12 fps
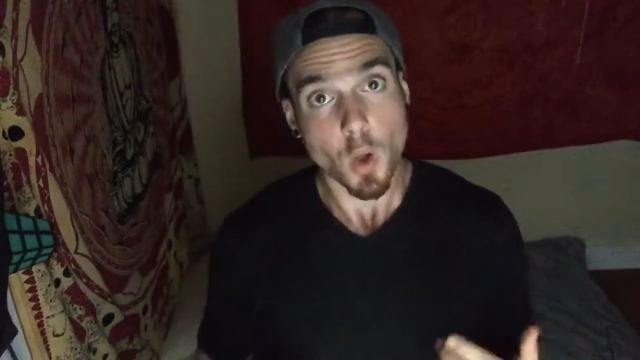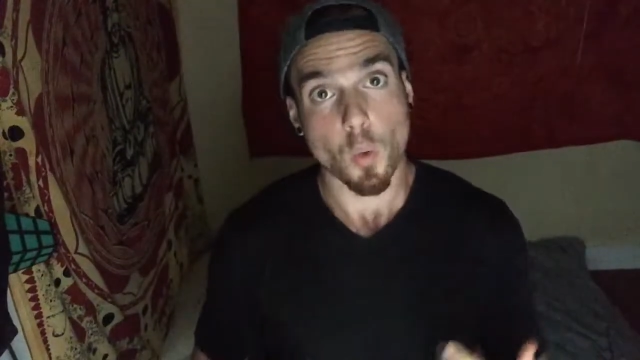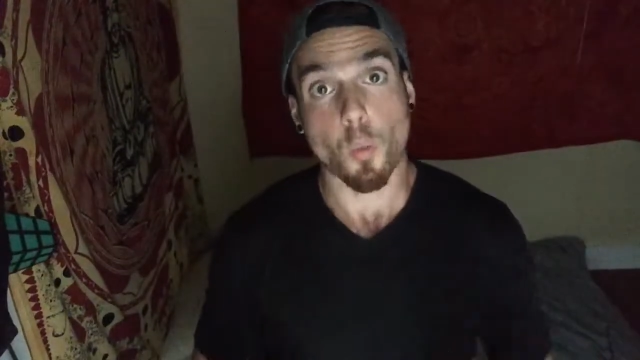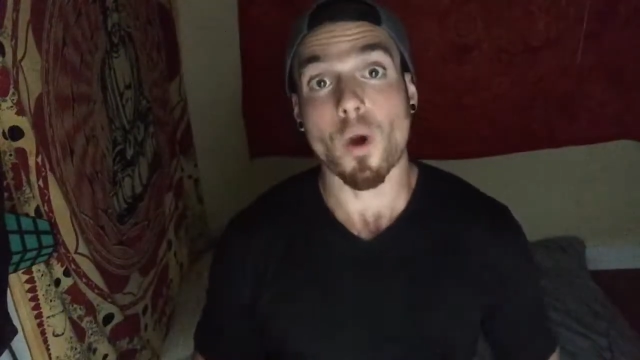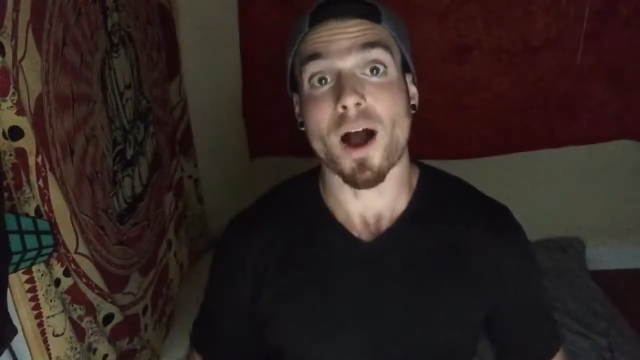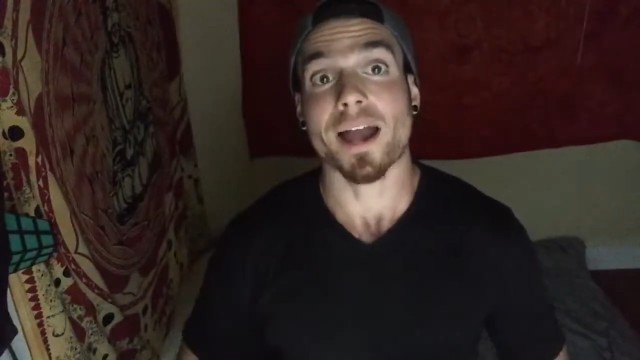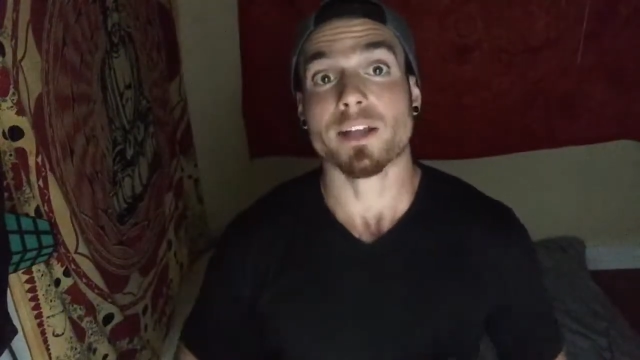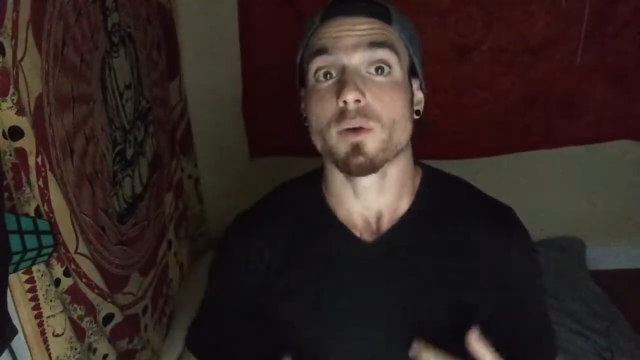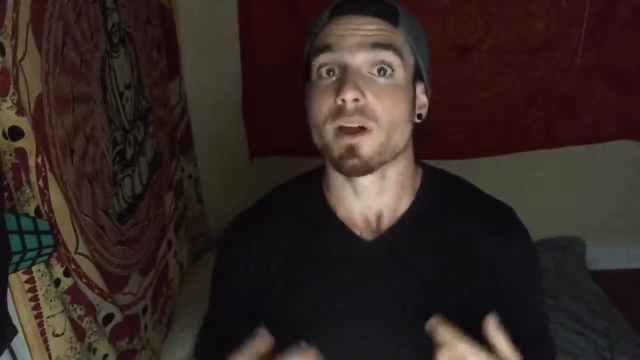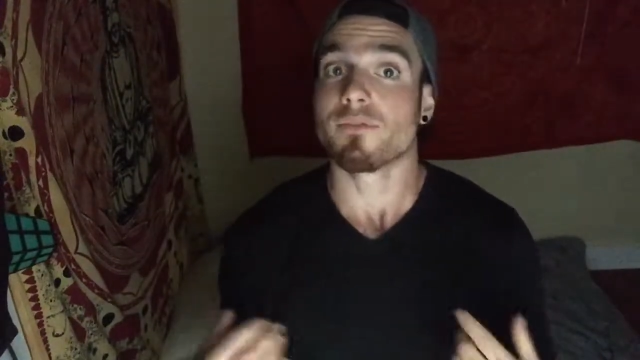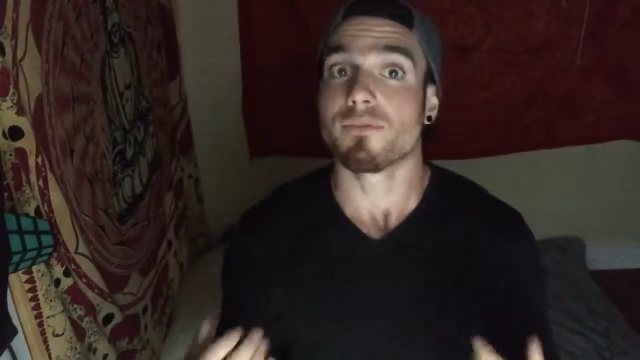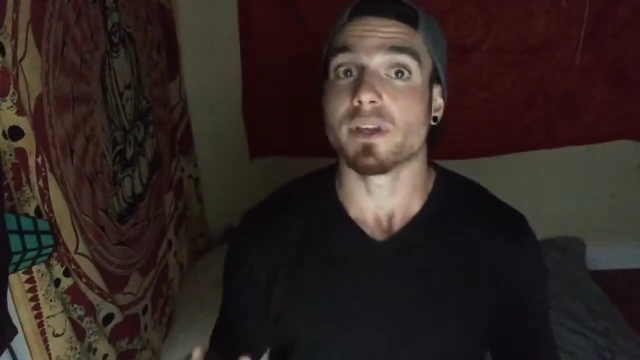Why do
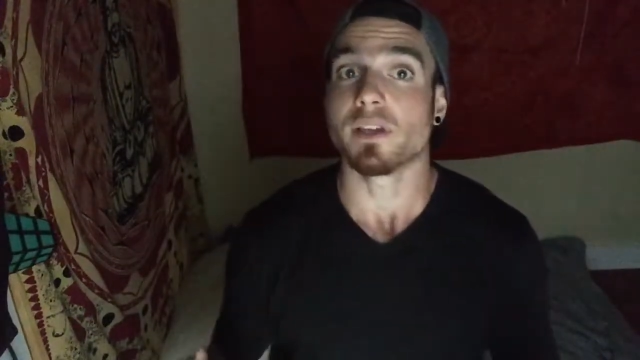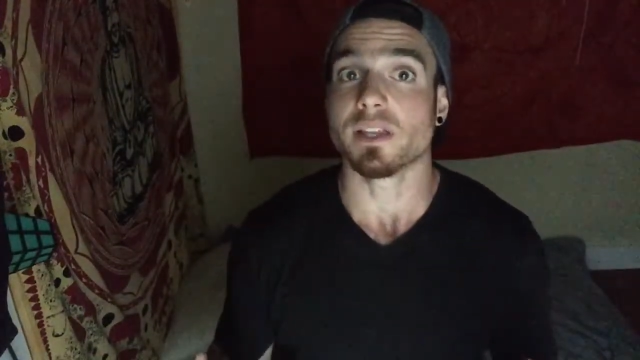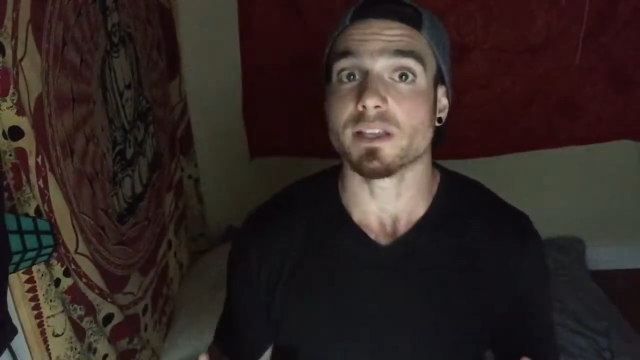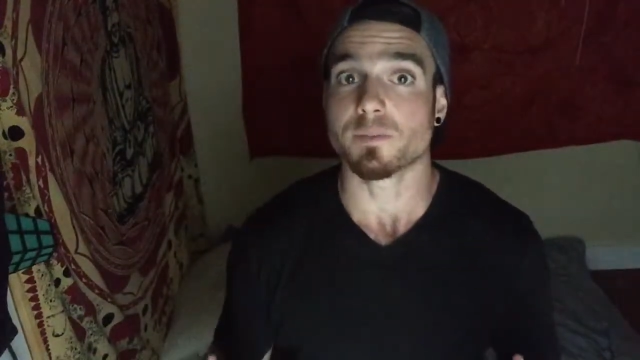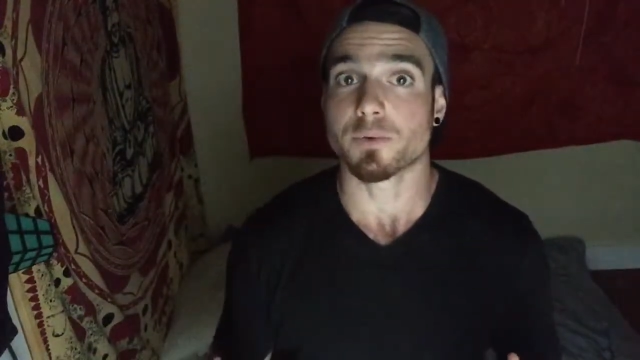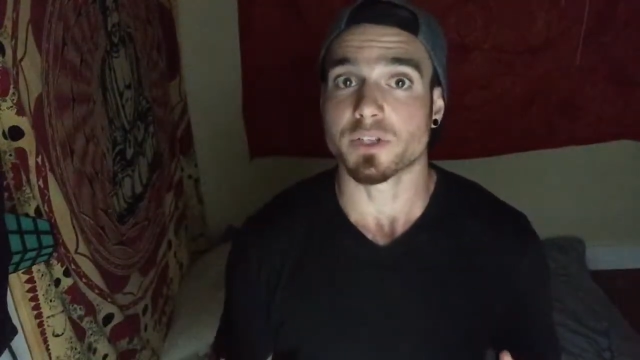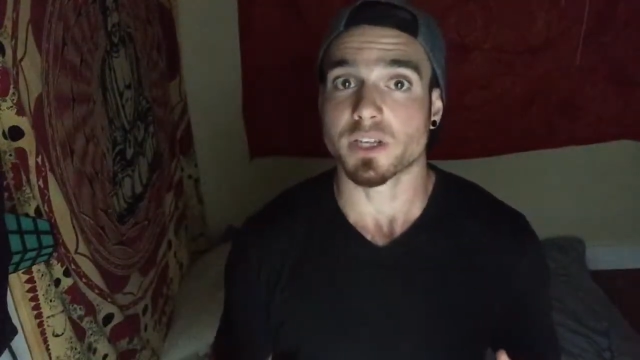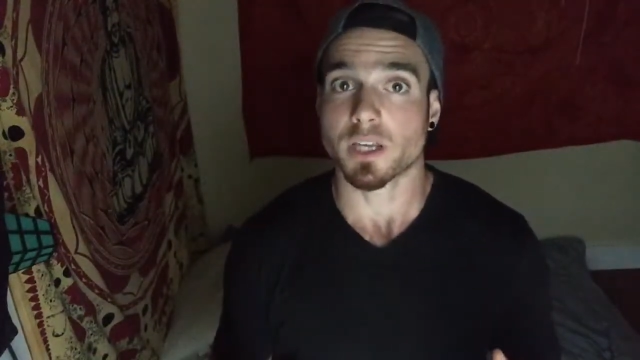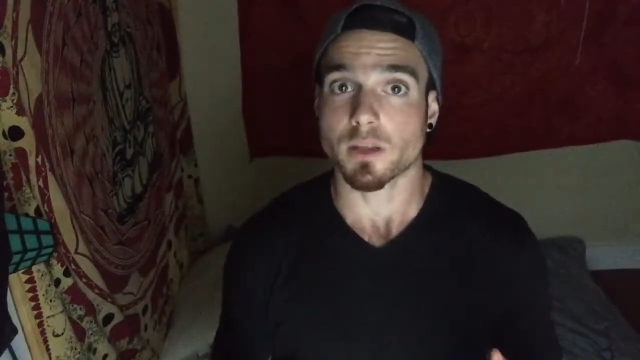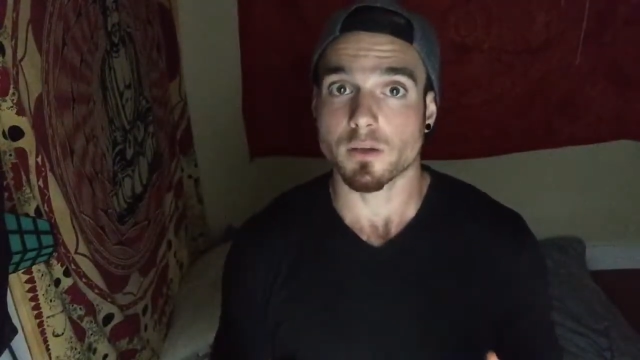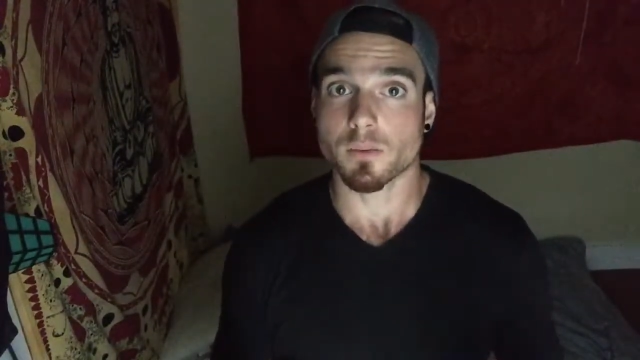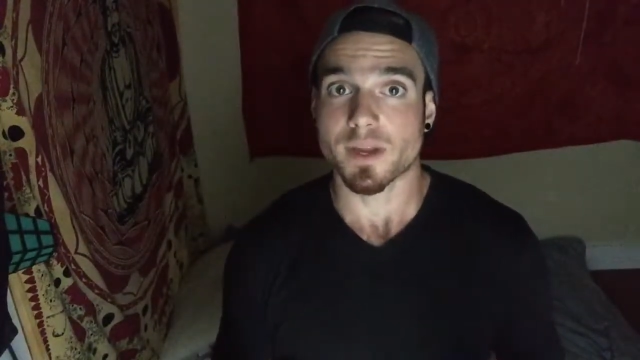I feel these
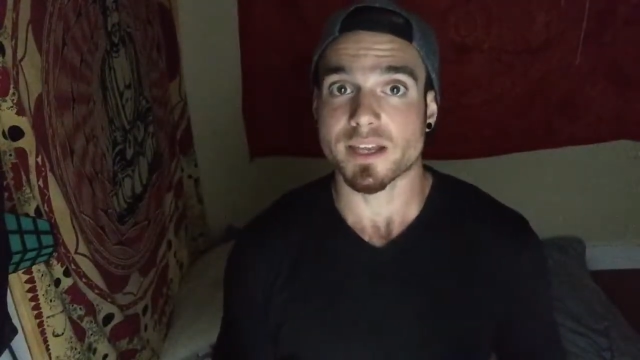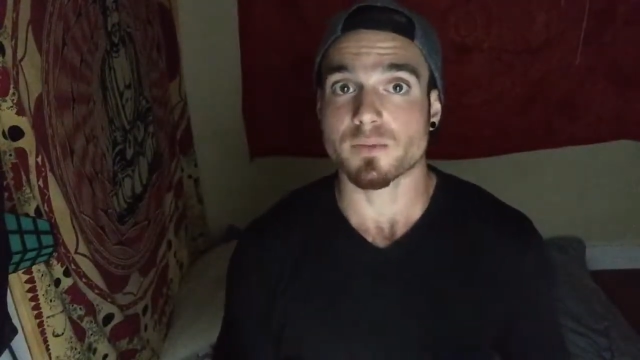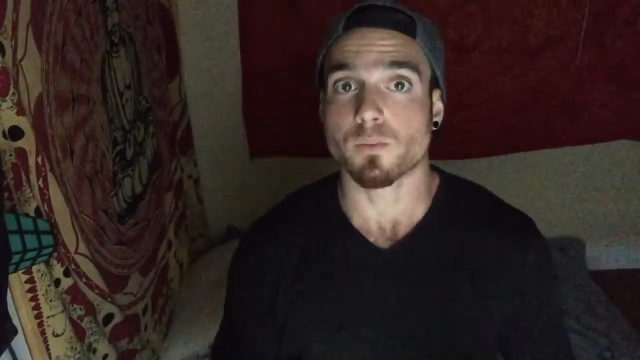particular ways?